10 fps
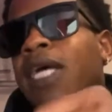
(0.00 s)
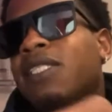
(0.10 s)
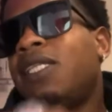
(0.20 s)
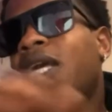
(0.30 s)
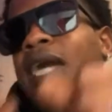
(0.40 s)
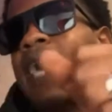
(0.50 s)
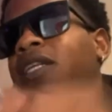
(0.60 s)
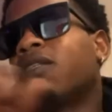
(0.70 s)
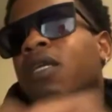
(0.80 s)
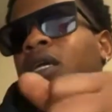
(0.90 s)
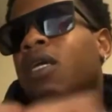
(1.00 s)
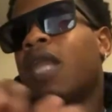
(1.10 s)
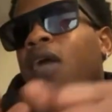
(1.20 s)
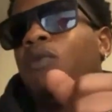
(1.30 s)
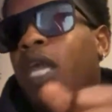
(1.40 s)
I see they got the
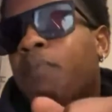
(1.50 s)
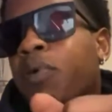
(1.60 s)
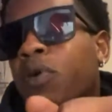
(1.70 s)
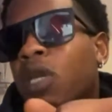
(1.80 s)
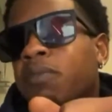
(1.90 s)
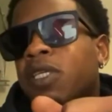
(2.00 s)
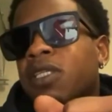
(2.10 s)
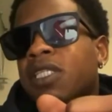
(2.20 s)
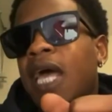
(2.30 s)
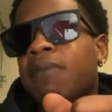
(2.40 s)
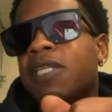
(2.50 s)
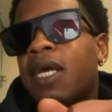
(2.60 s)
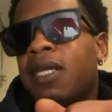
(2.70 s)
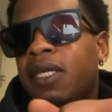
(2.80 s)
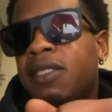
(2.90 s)
like when they pull up to the stop
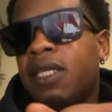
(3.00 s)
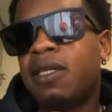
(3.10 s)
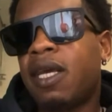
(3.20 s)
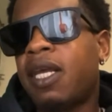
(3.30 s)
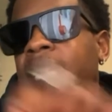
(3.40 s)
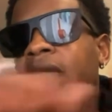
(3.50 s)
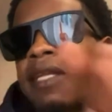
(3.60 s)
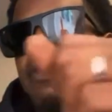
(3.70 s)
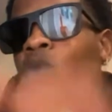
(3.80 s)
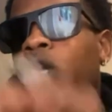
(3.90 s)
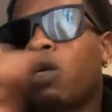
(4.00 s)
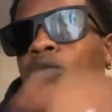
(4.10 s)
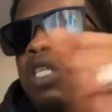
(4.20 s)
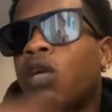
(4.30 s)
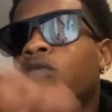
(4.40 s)
sign they sitting there, they got the wheel
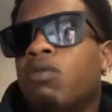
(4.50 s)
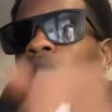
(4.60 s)
turned.